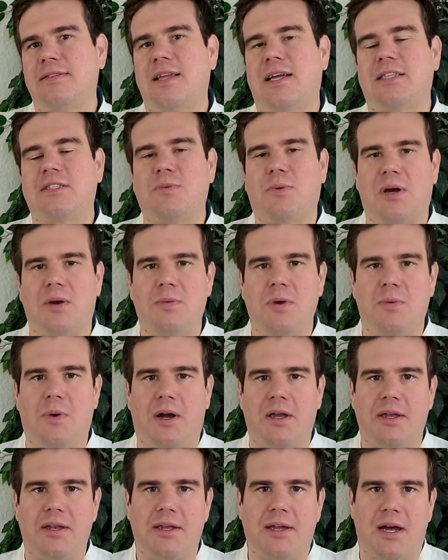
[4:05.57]
That's why we
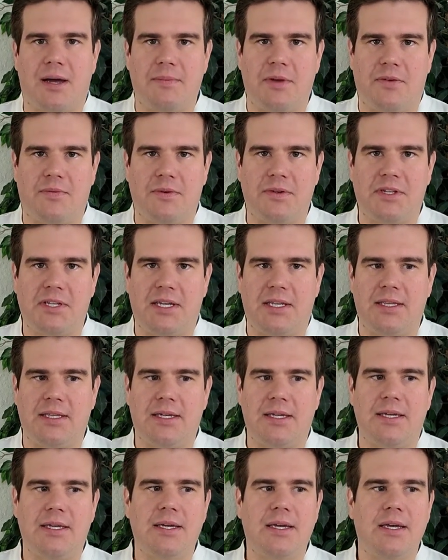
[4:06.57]
want you to come in
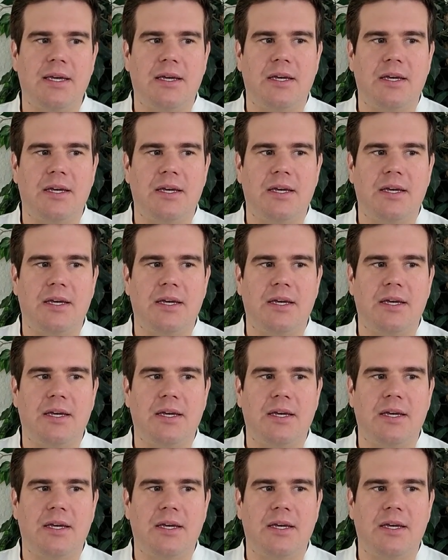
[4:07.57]
routinely.